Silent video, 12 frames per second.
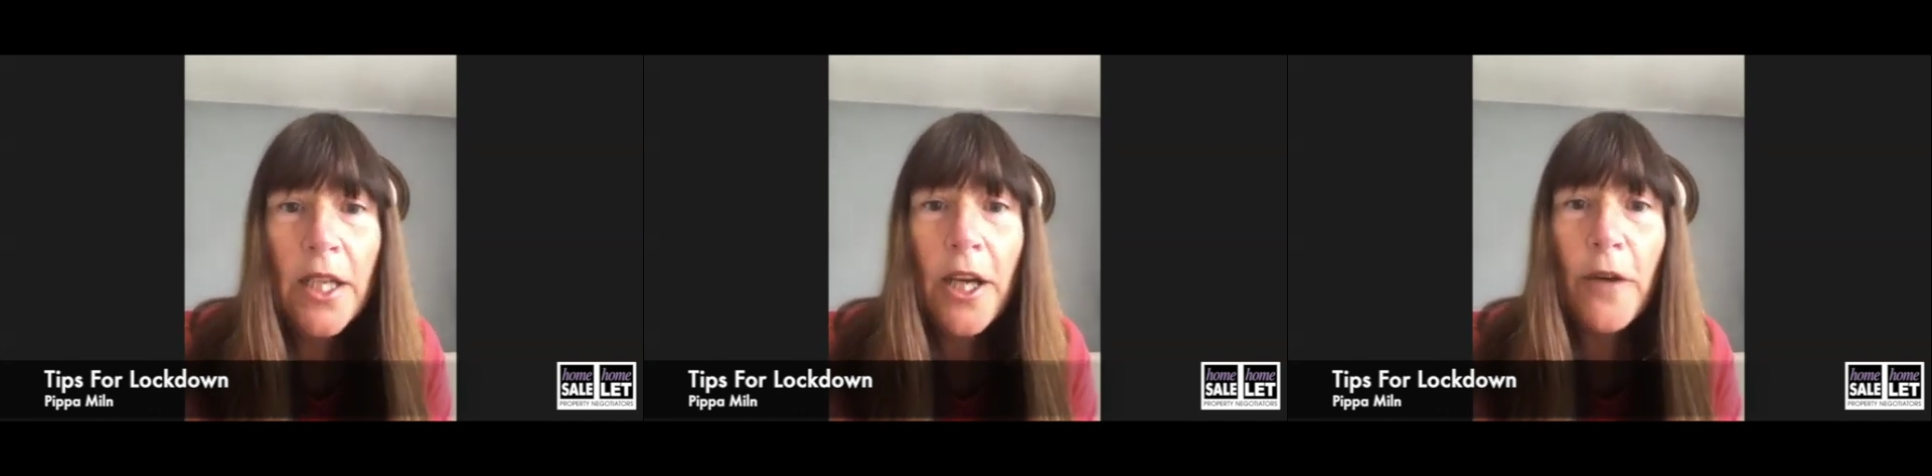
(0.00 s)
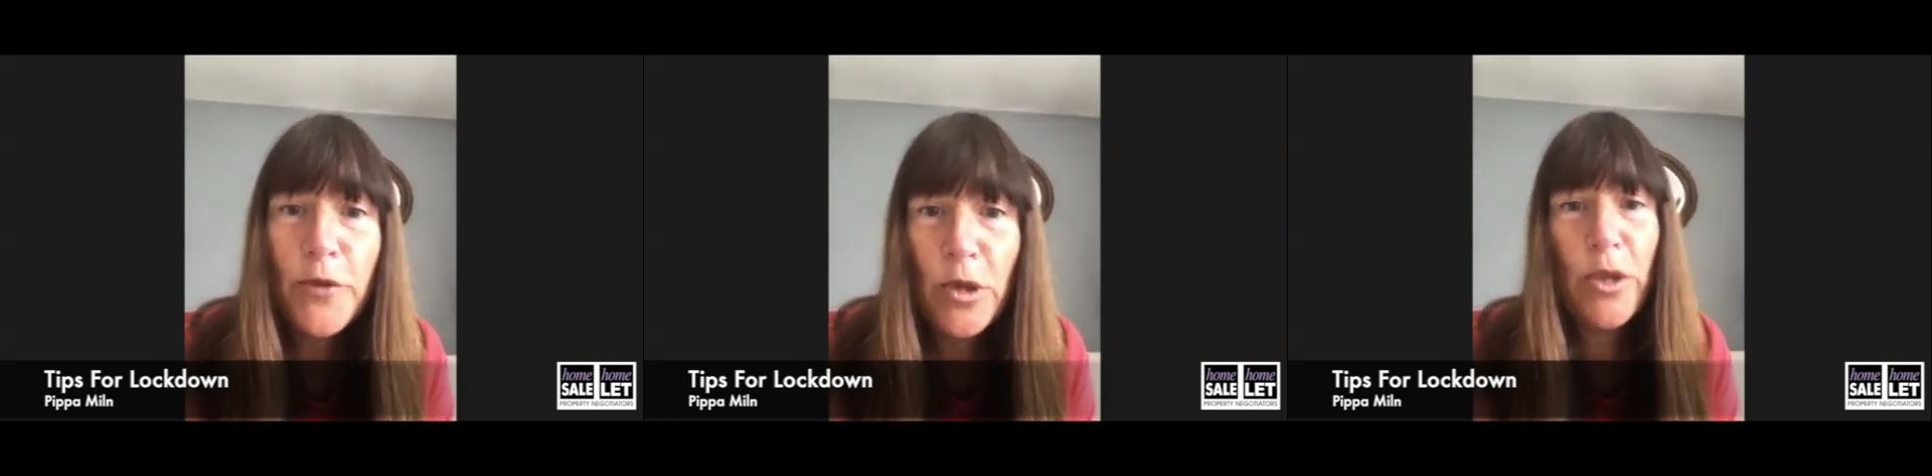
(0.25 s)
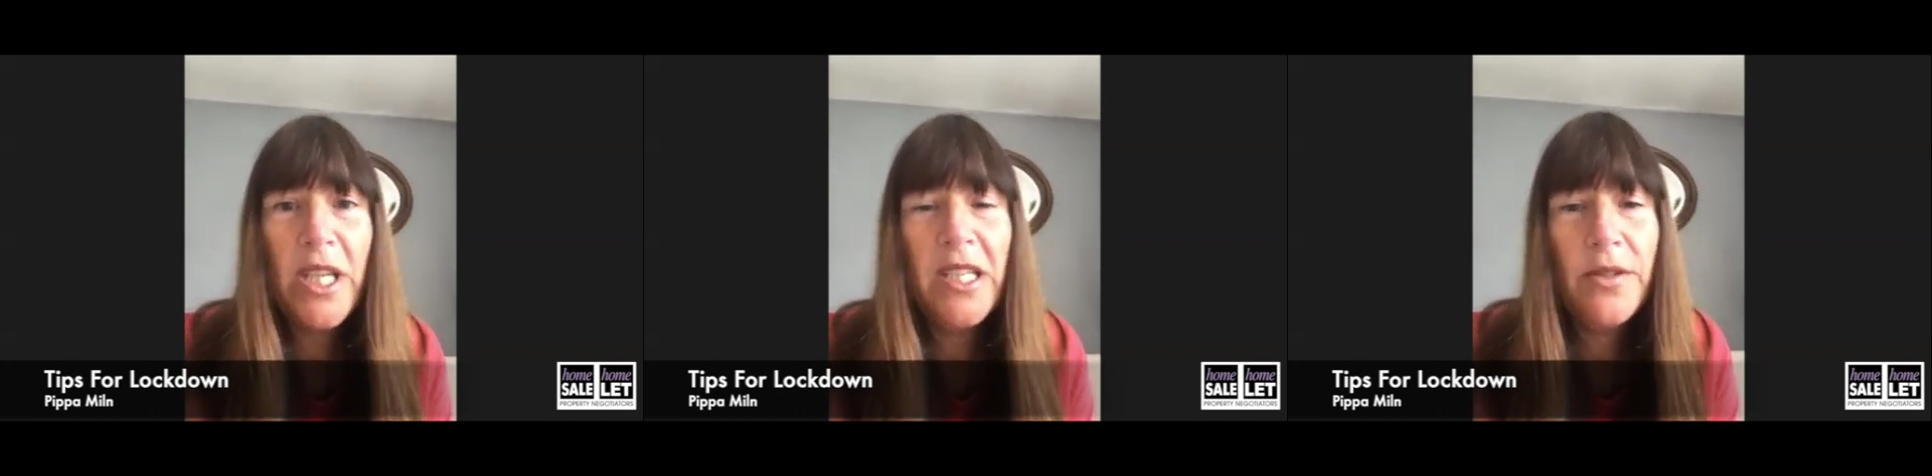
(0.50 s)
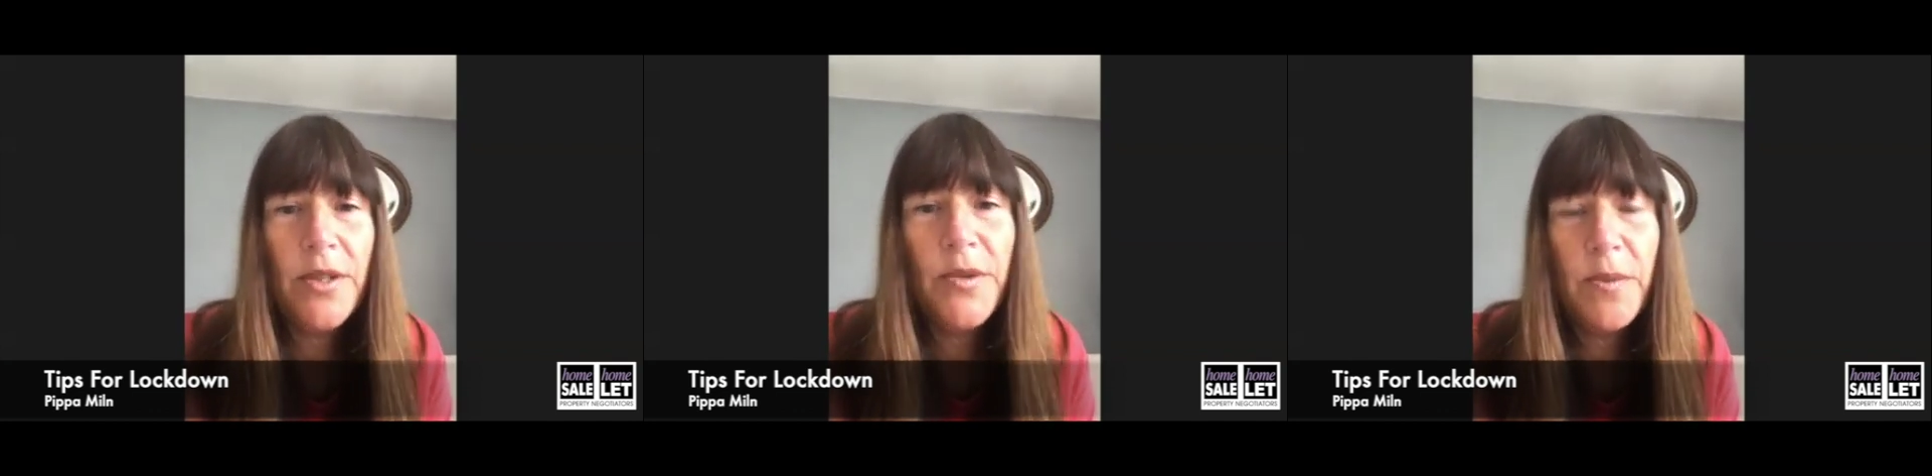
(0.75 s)
of talking
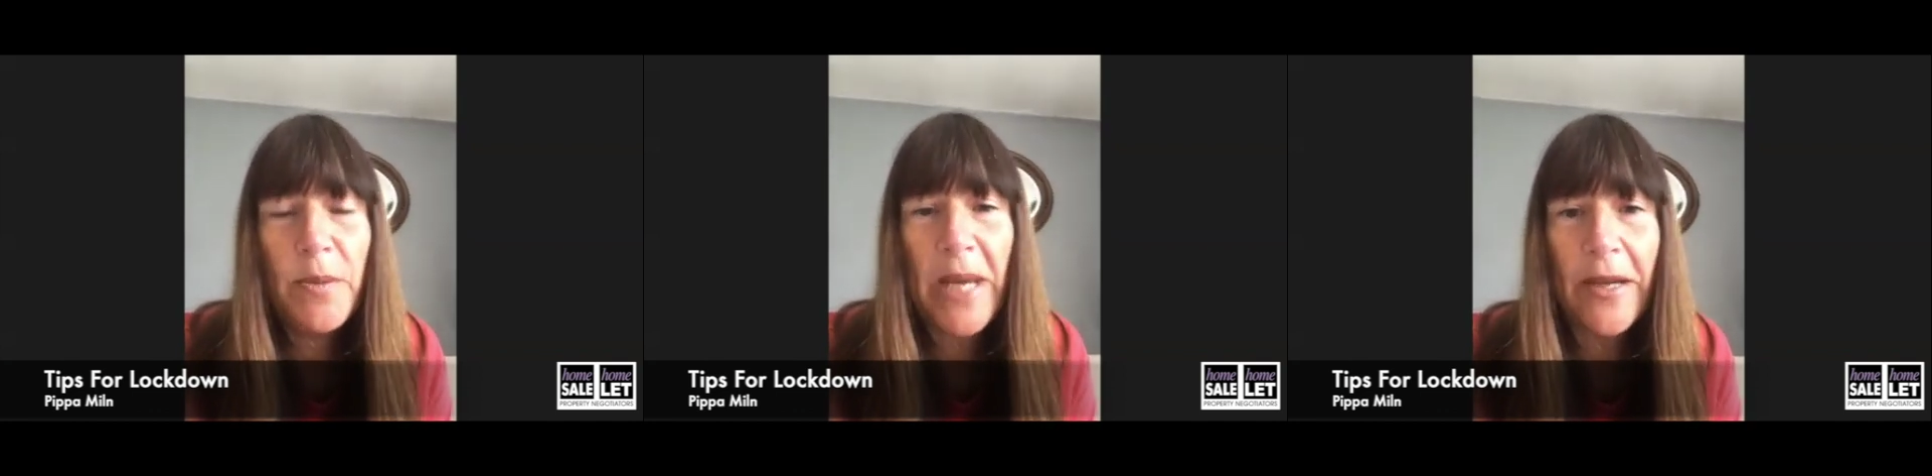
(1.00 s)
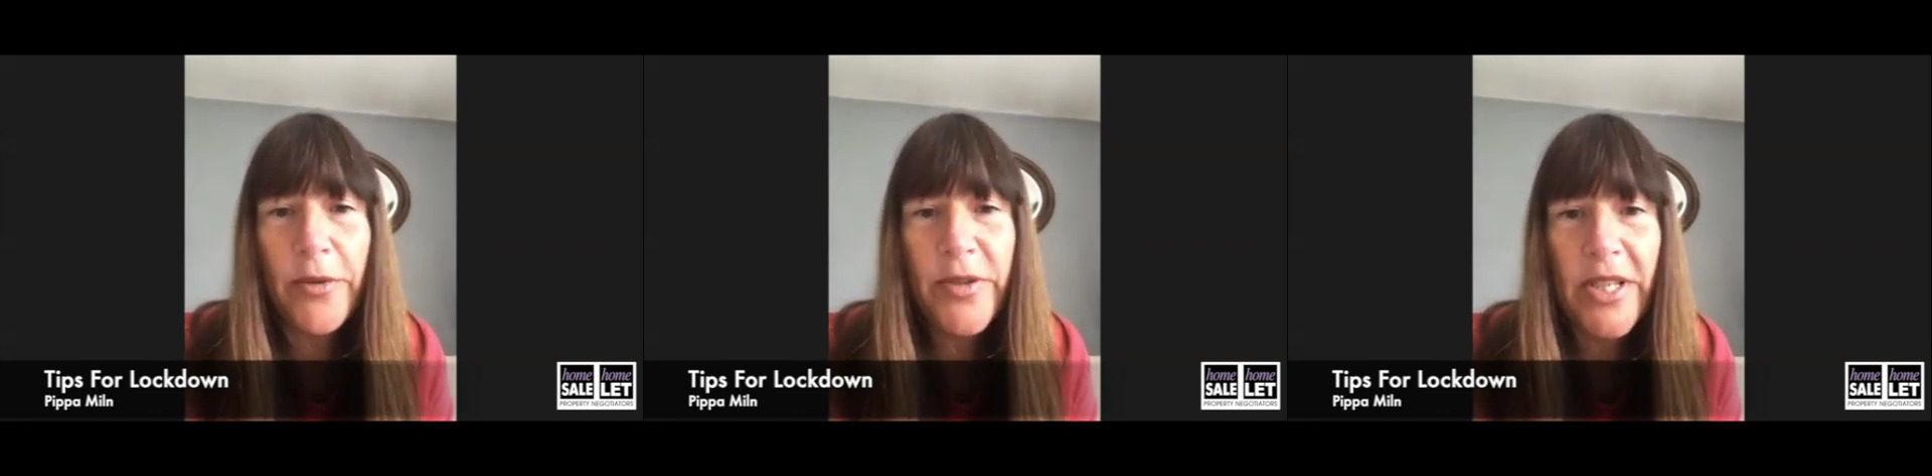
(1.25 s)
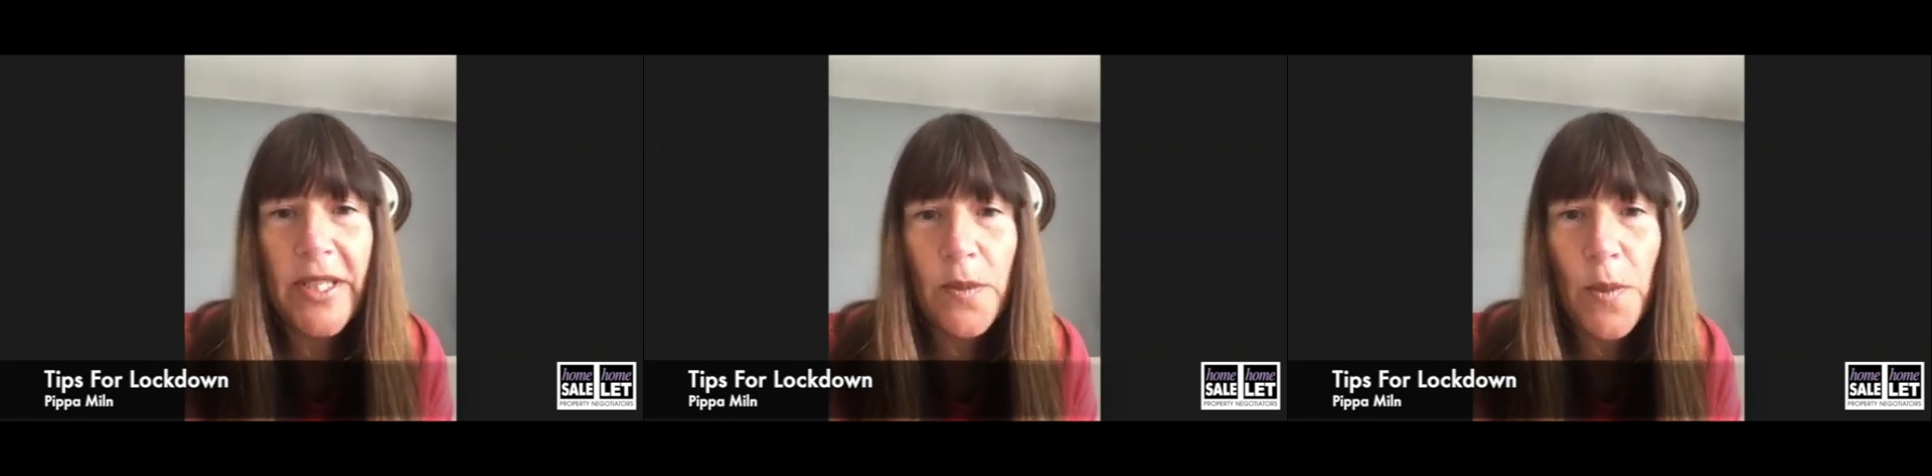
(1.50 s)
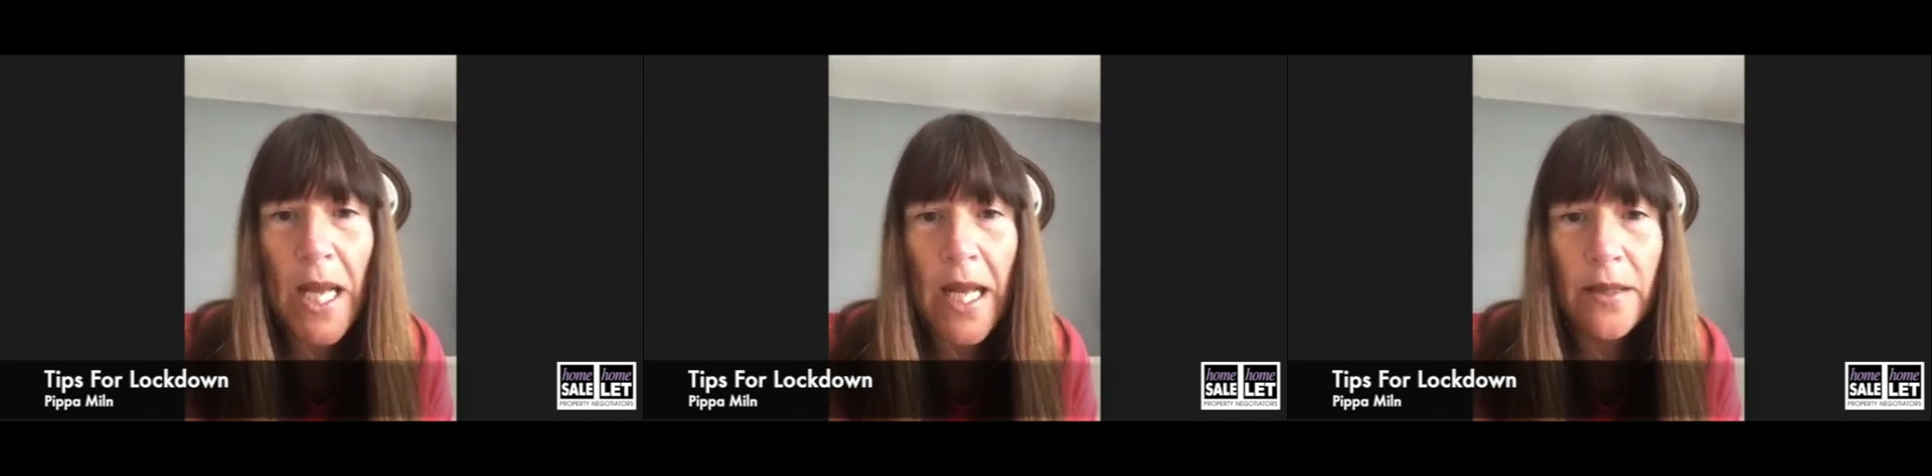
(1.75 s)
to them about it as
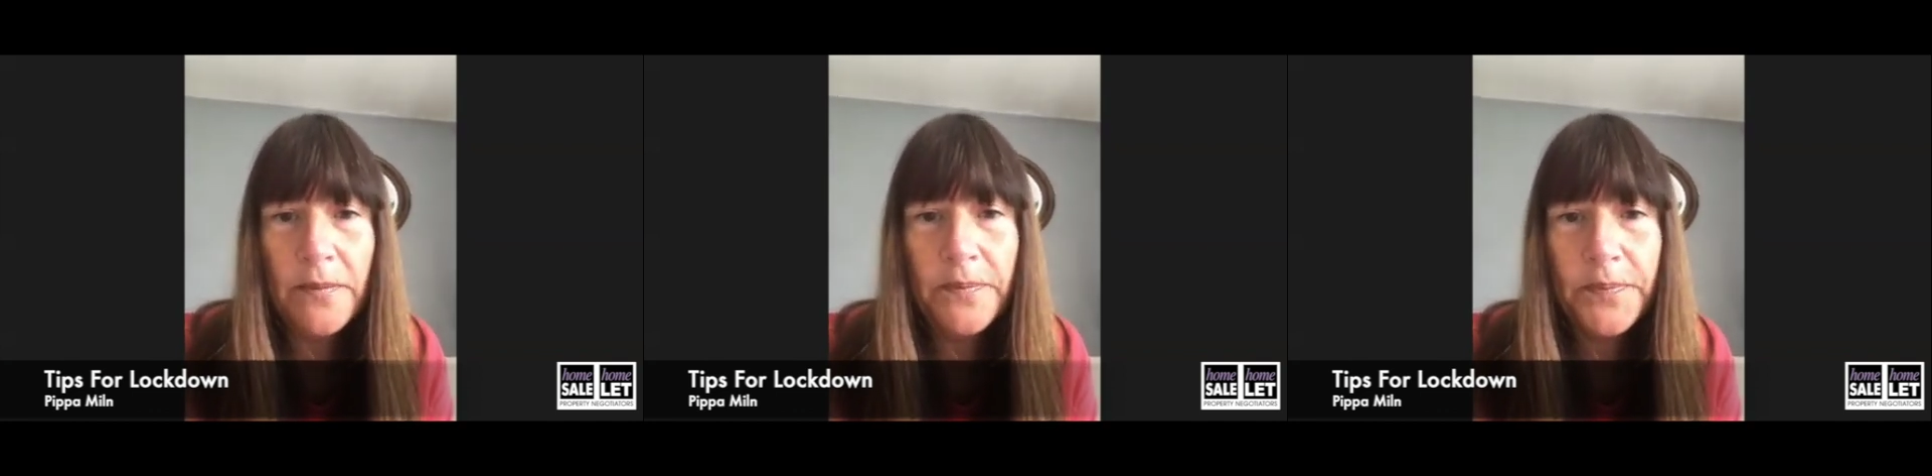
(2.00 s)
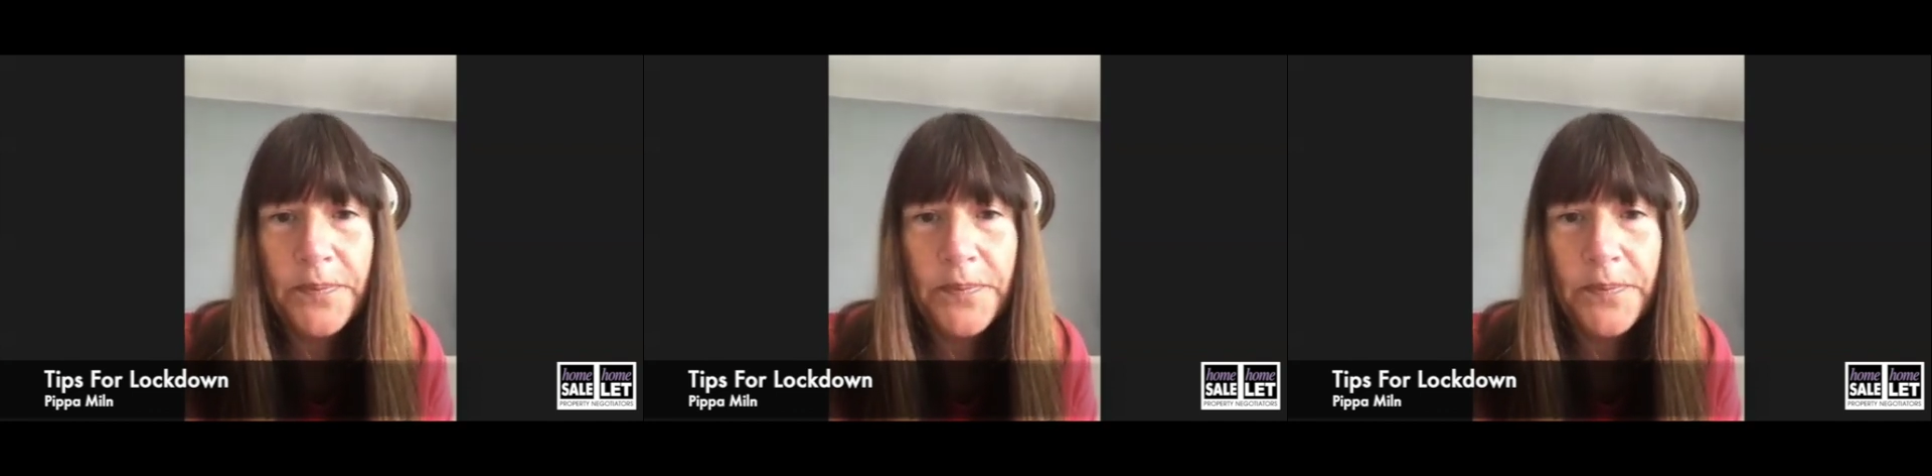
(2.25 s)
well,